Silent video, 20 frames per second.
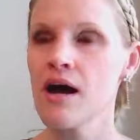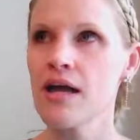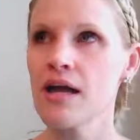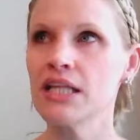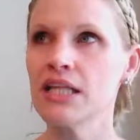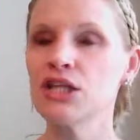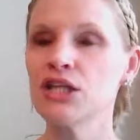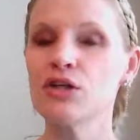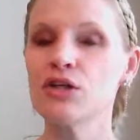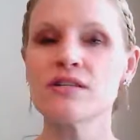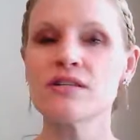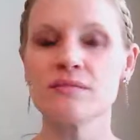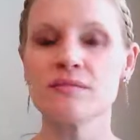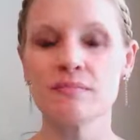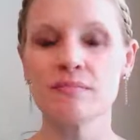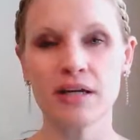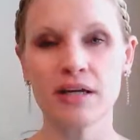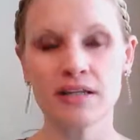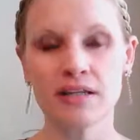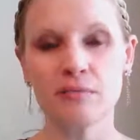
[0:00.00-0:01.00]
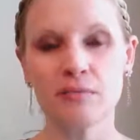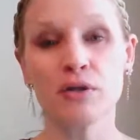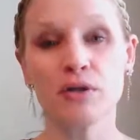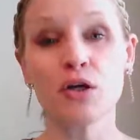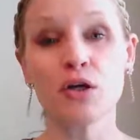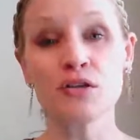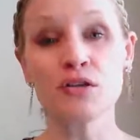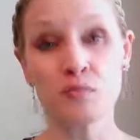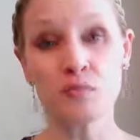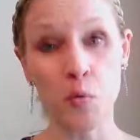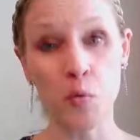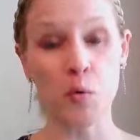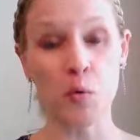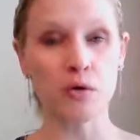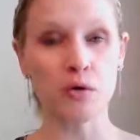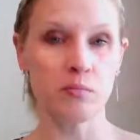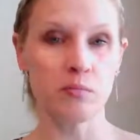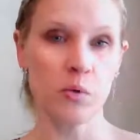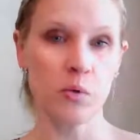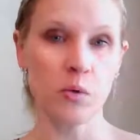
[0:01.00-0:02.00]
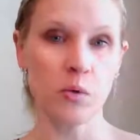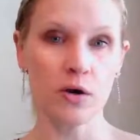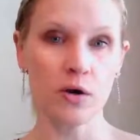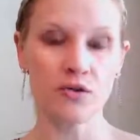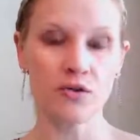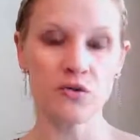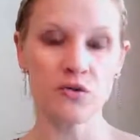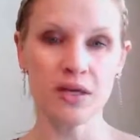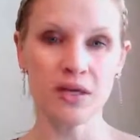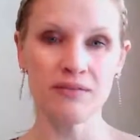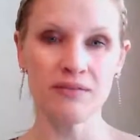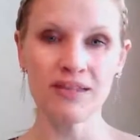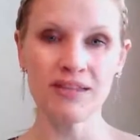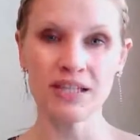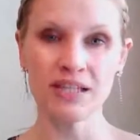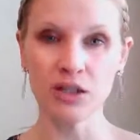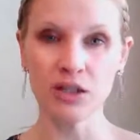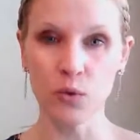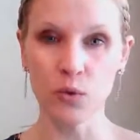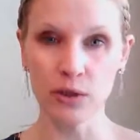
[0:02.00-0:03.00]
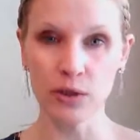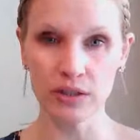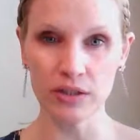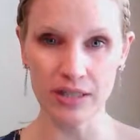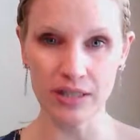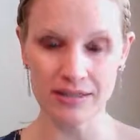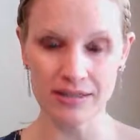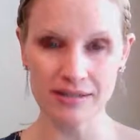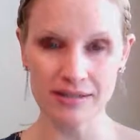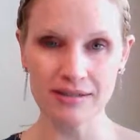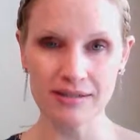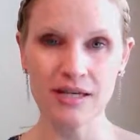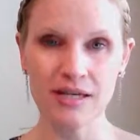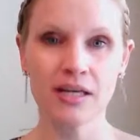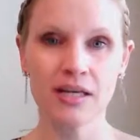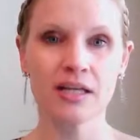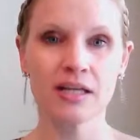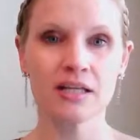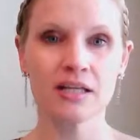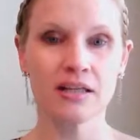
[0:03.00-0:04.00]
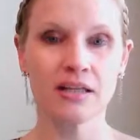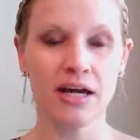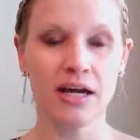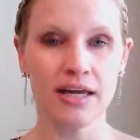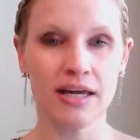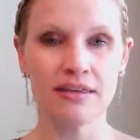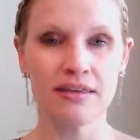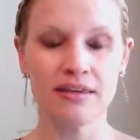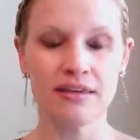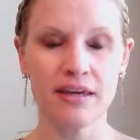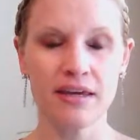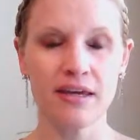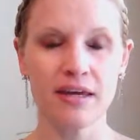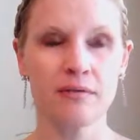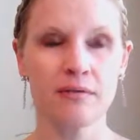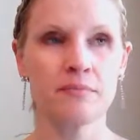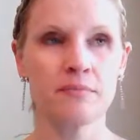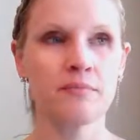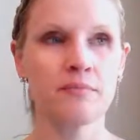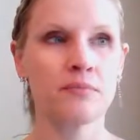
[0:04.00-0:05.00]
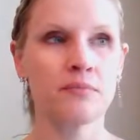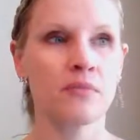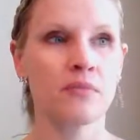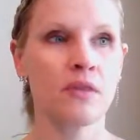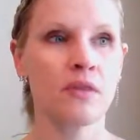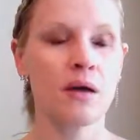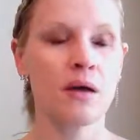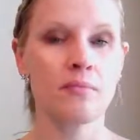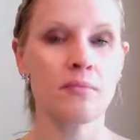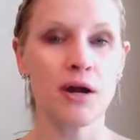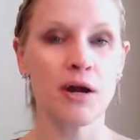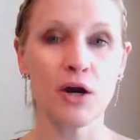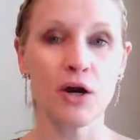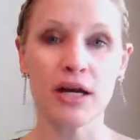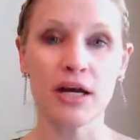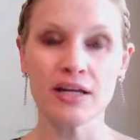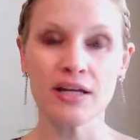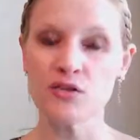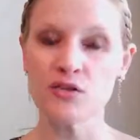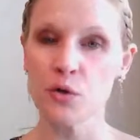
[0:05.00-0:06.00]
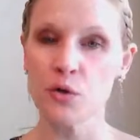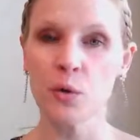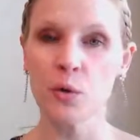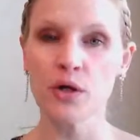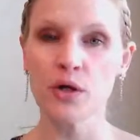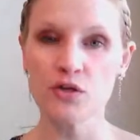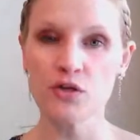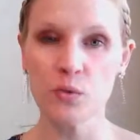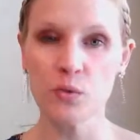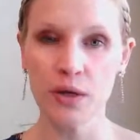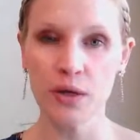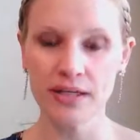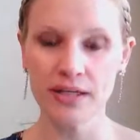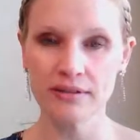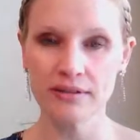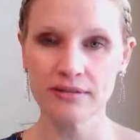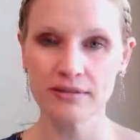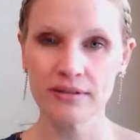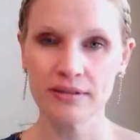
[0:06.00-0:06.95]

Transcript: it looks more and more to even the Loyalists like the Americans are going to win,